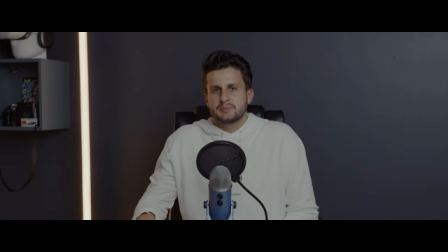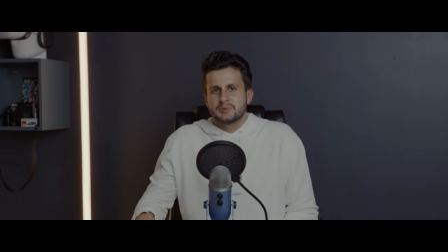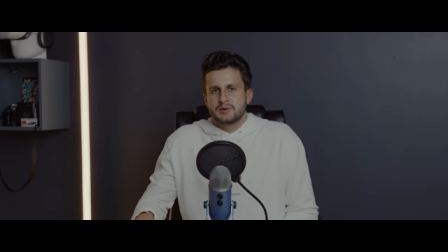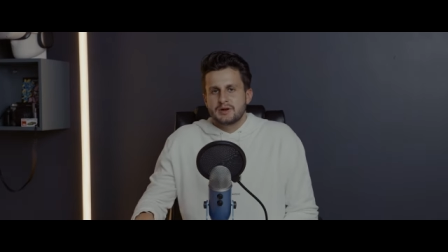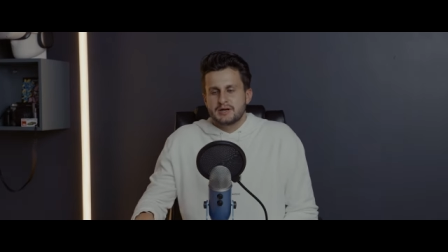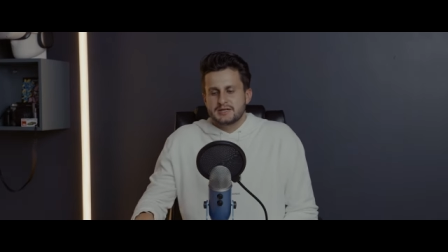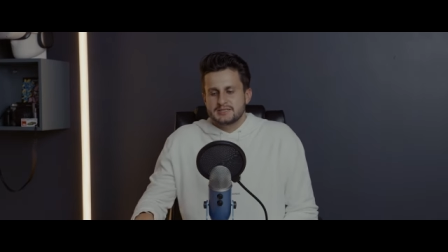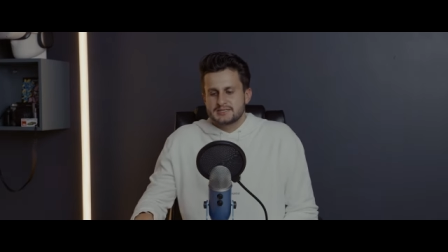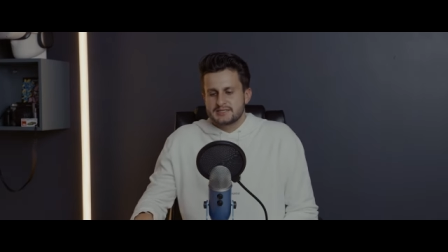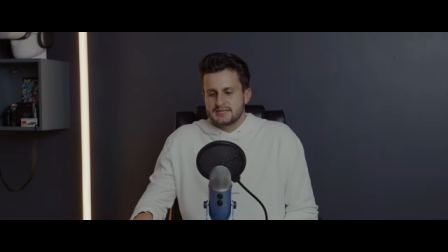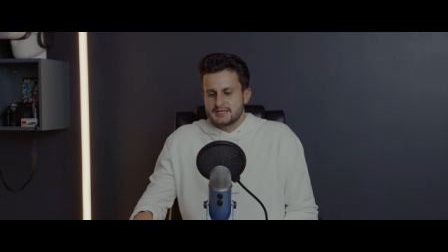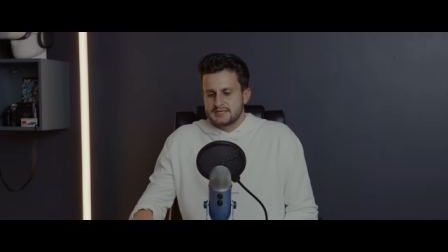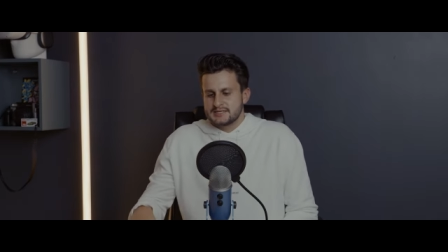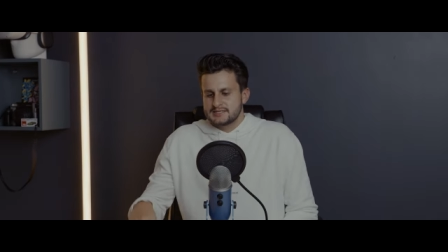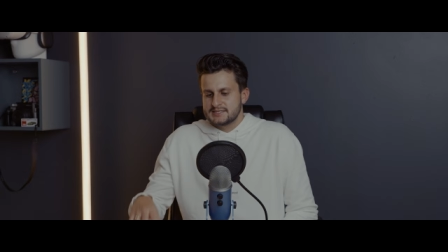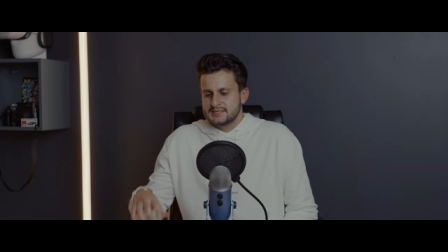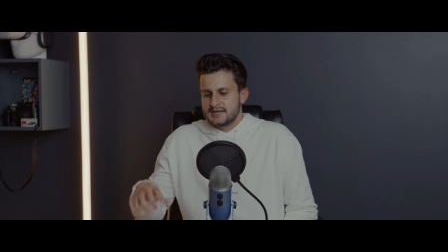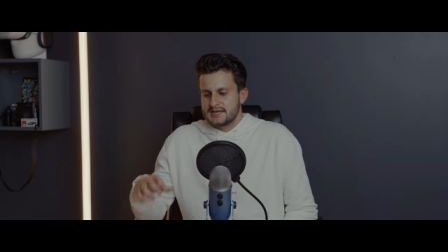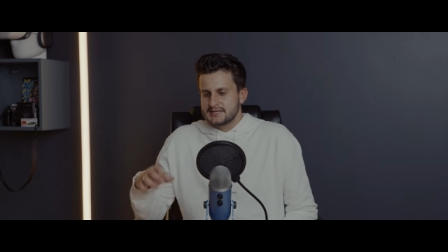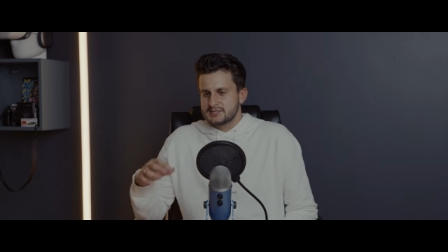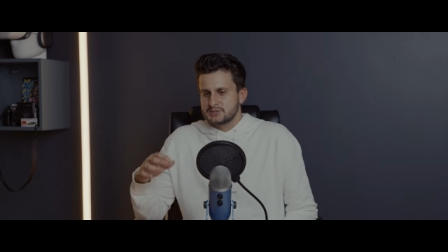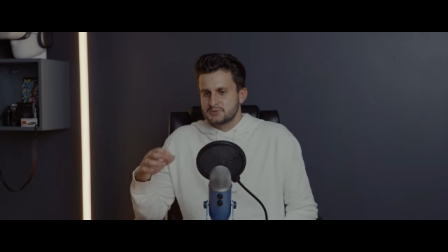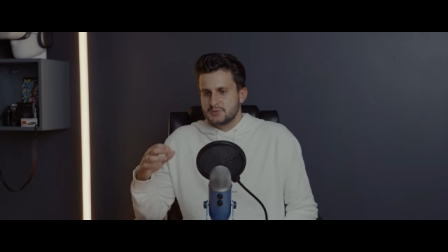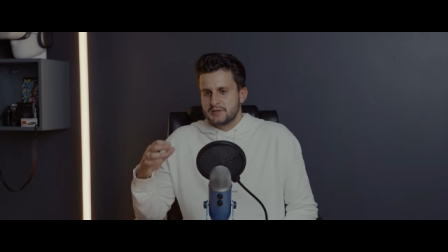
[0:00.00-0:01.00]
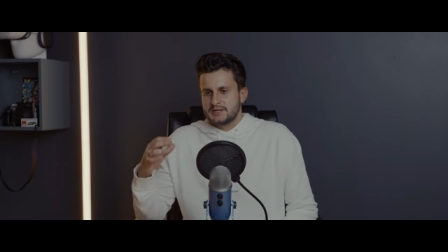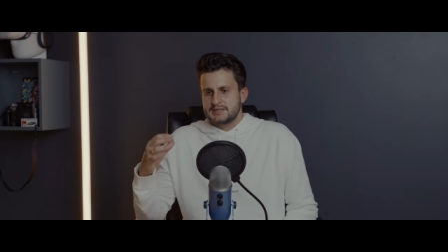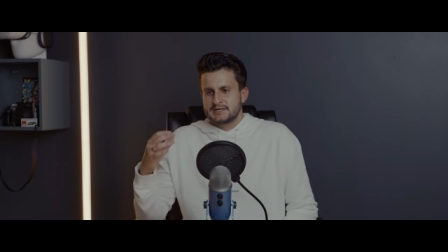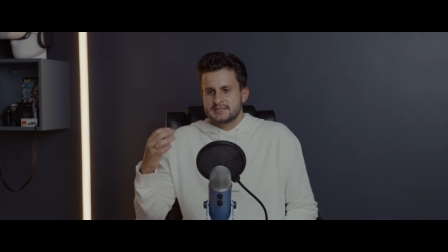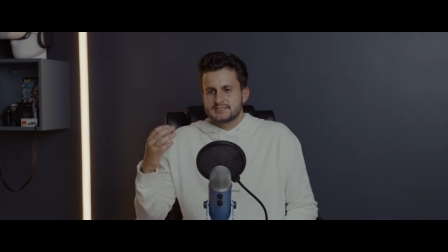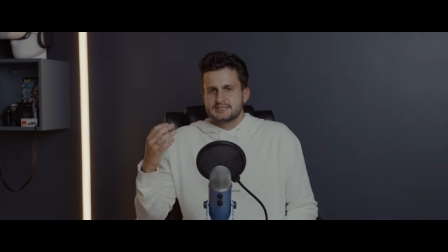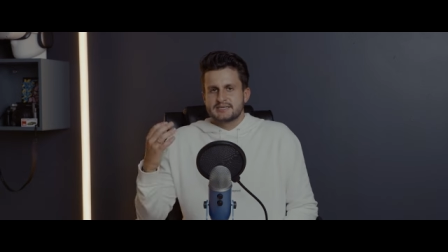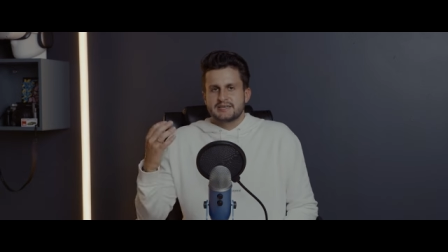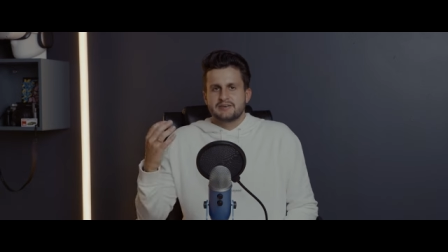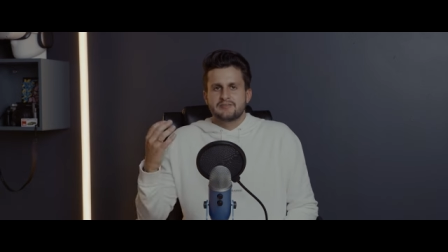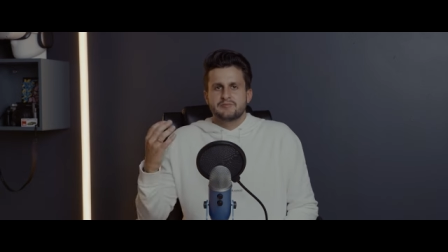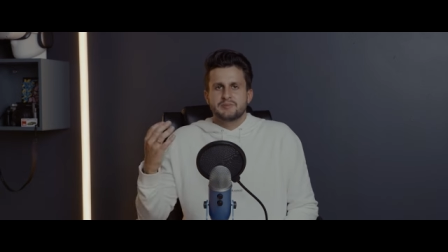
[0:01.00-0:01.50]
process as well
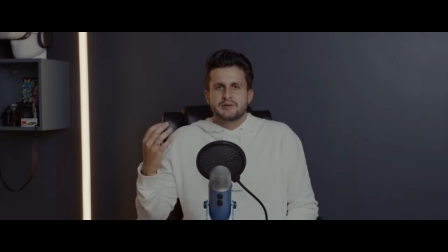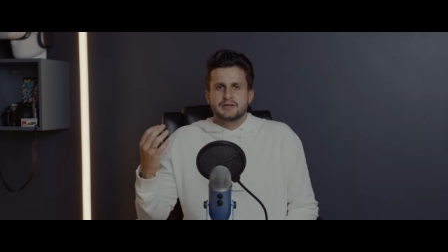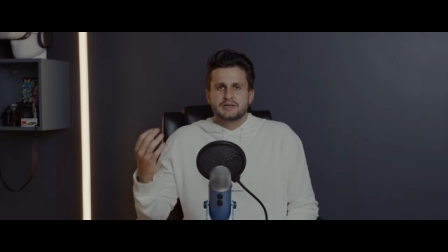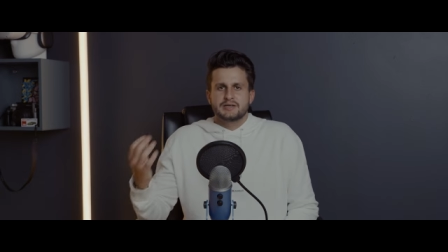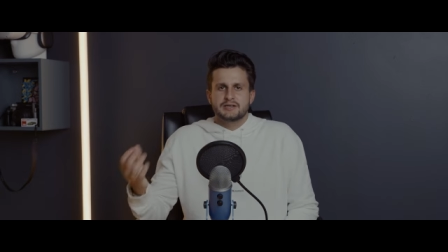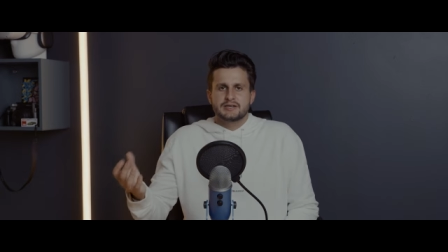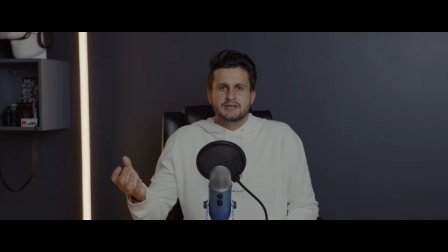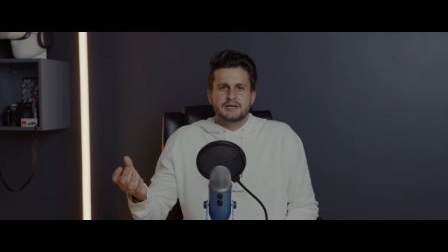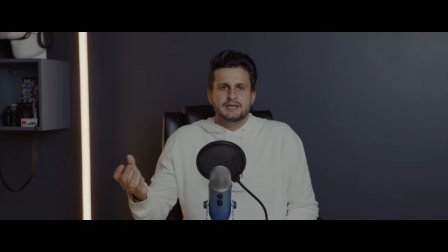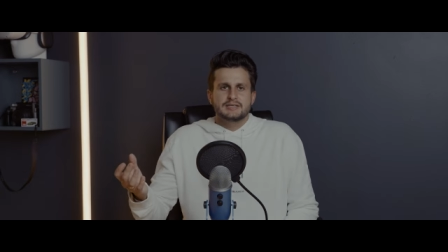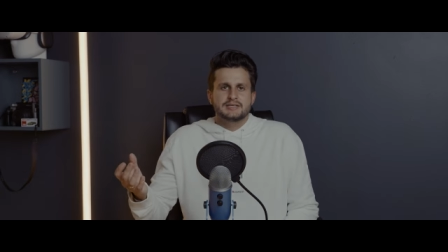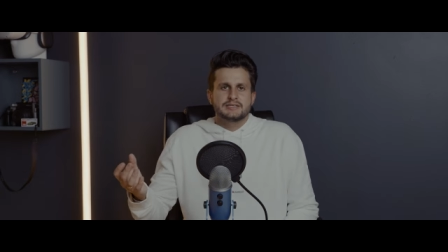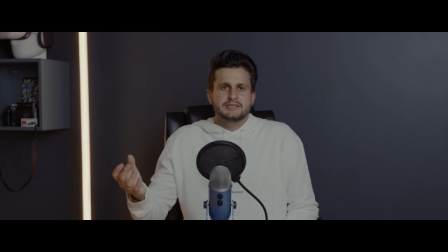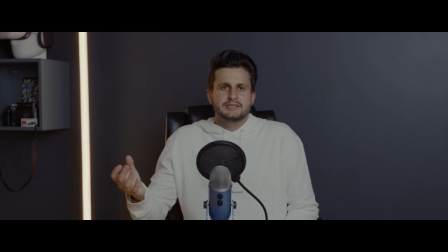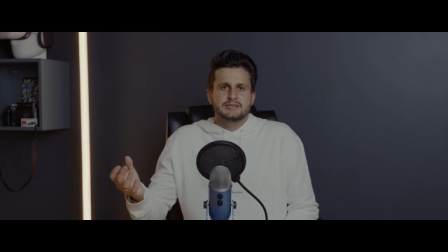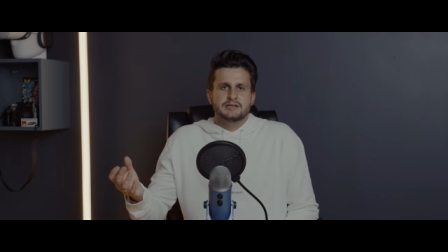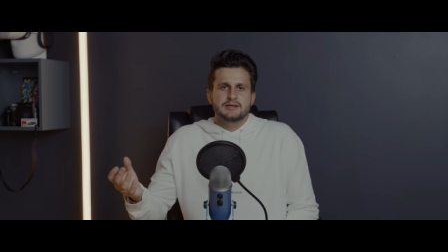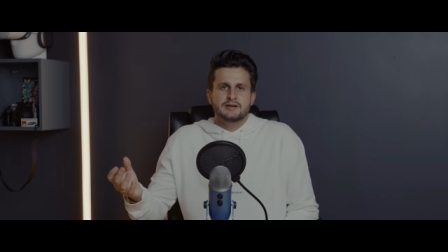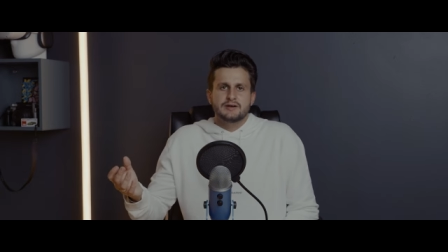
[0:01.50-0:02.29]
as gave me a good idea